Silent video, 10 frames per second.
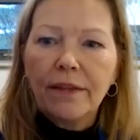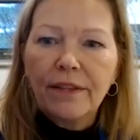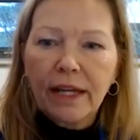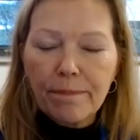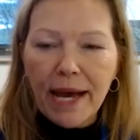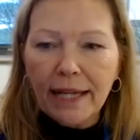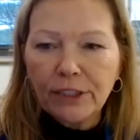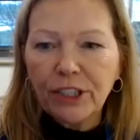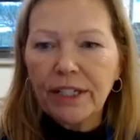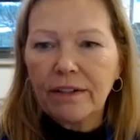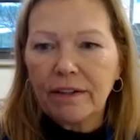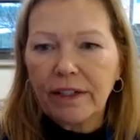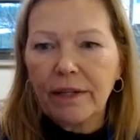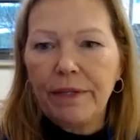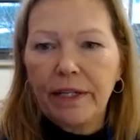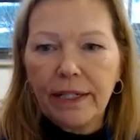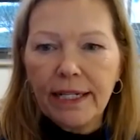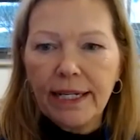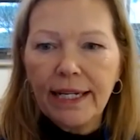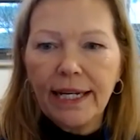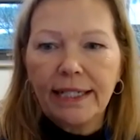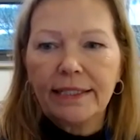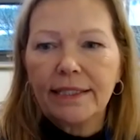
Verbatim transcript: The compassion in our community